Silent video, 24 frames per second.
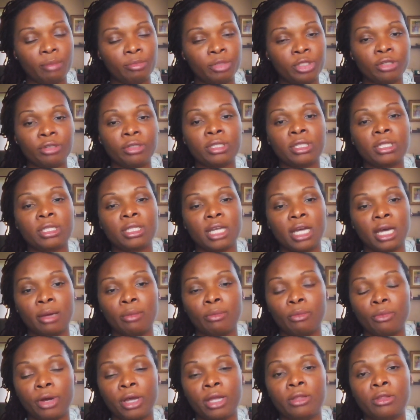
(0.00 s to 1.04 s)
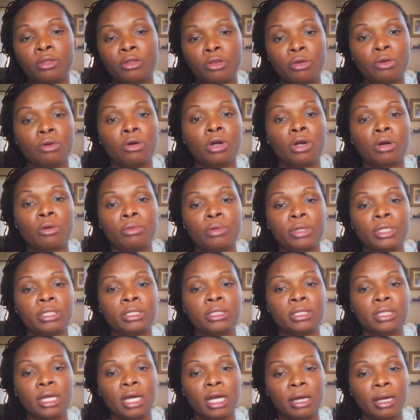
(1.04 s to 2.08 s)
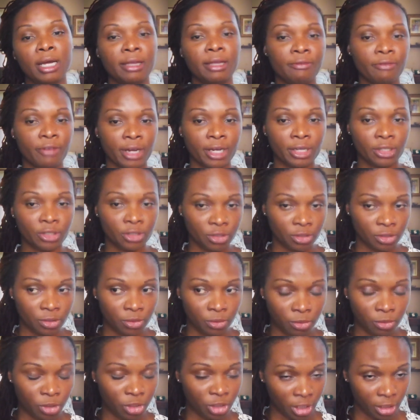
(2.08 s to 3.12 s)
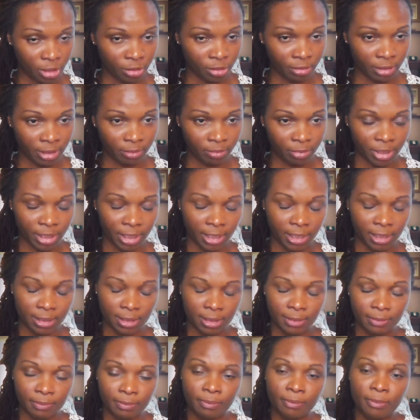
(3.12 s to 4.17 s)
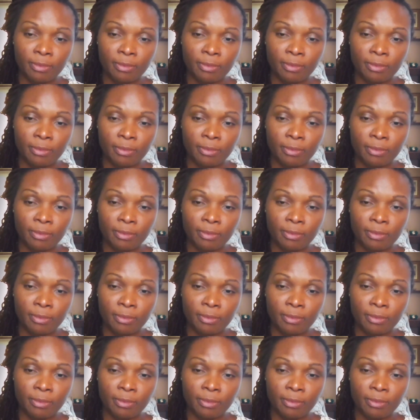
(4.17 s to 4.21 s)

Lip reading: during the time when New York was advised to shelter in place.